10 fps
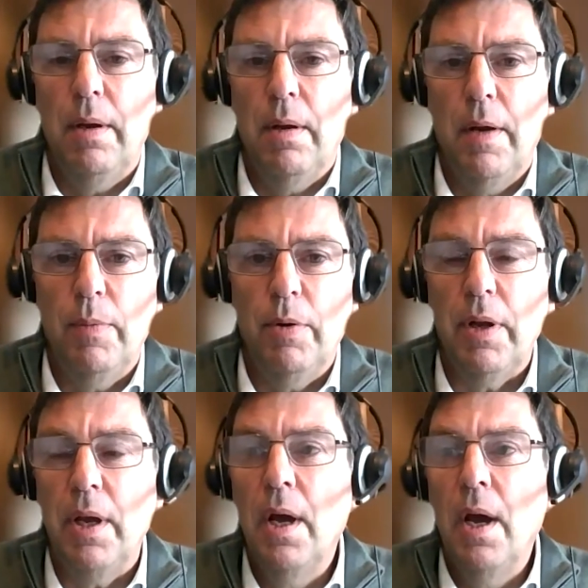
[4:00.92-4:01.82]

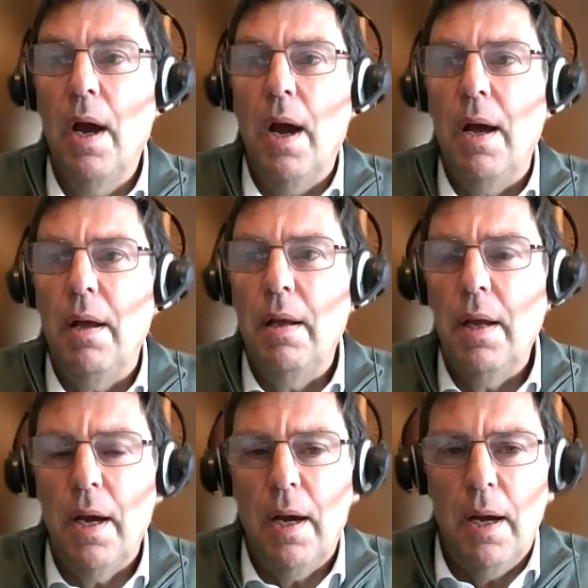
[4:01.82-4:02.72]
everybody.
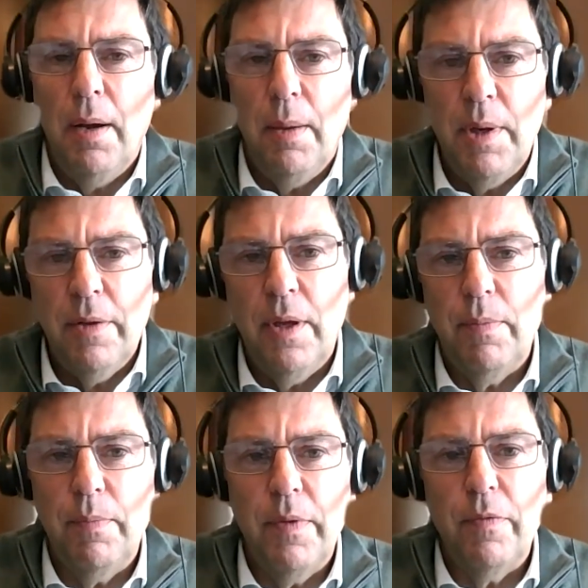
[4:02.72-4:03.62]
I mean, I think
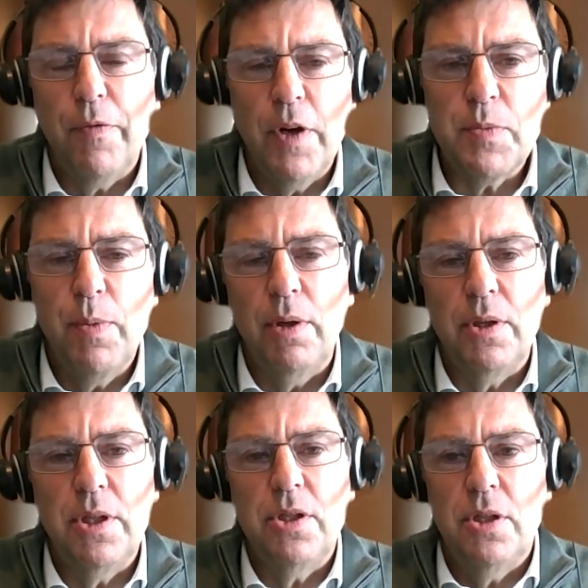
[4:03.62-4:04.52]
the first
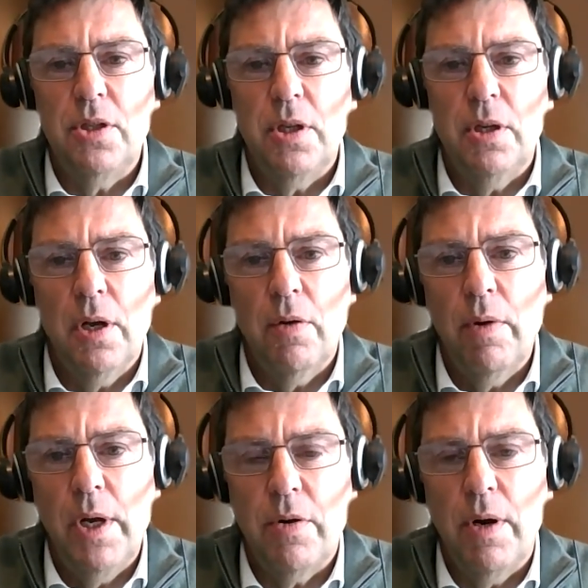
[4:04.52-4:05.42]
point is just to kind of
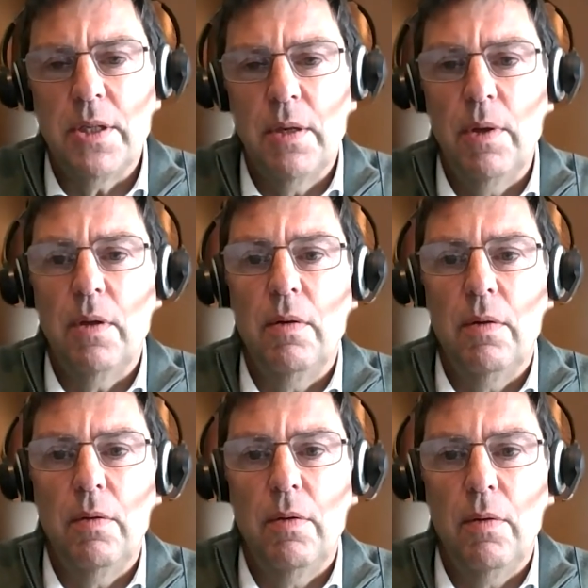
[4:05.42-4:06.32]
reiterate something
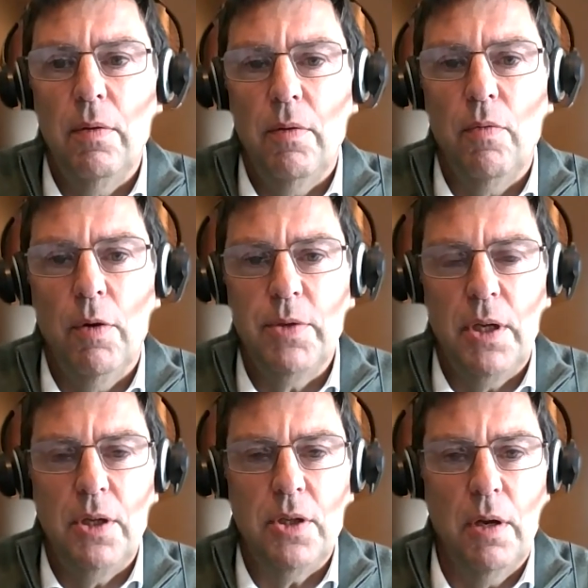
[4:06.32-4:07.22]
that Rob
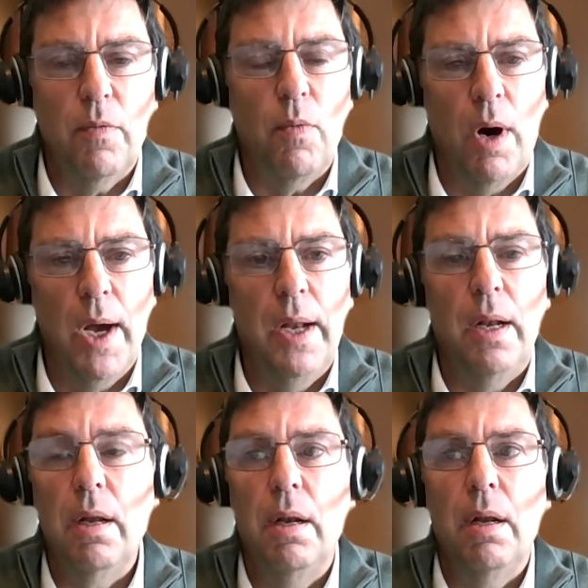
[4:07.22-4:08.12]
said, is kind of why
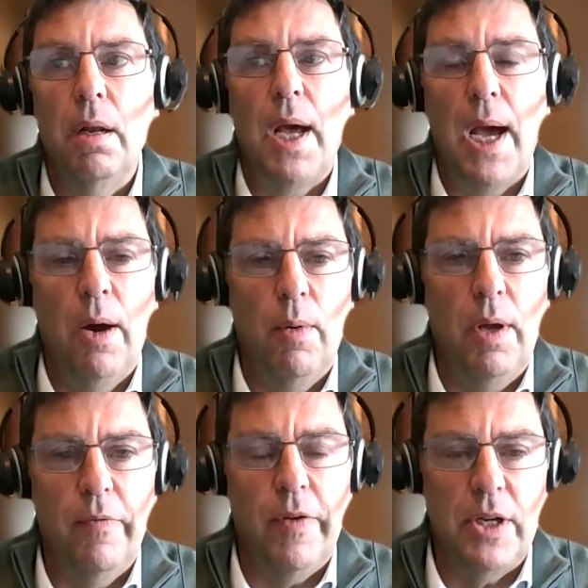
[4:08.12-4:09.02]
and how we
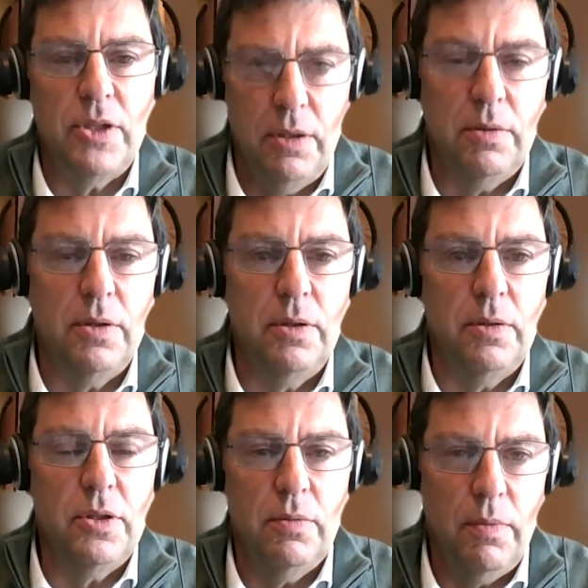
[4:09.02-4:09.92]
invest
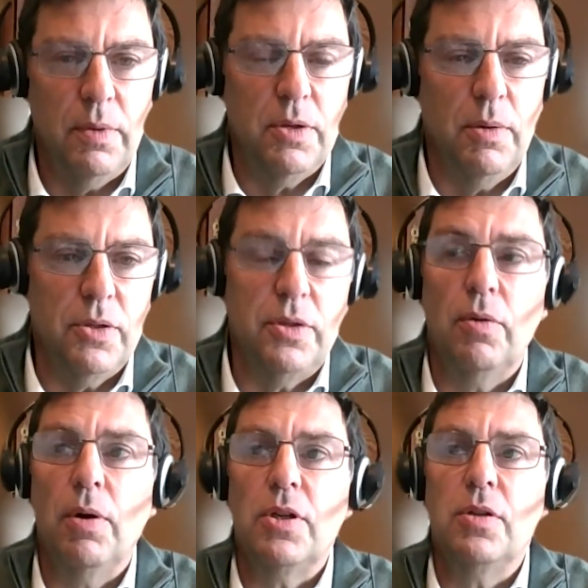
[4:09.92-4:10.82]
to answer your
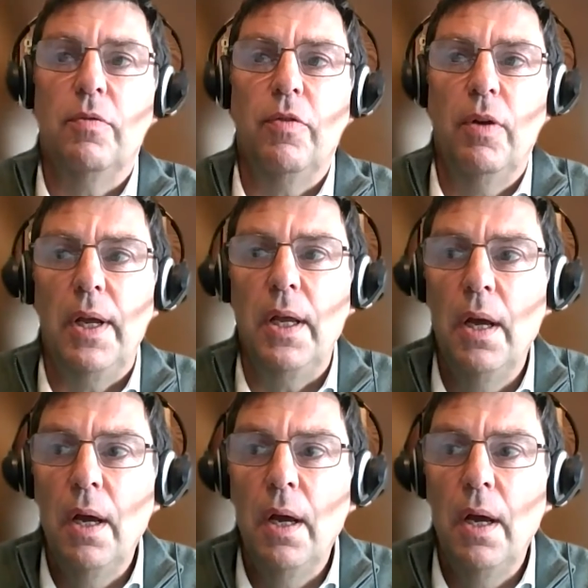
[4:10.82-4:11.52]
question fully.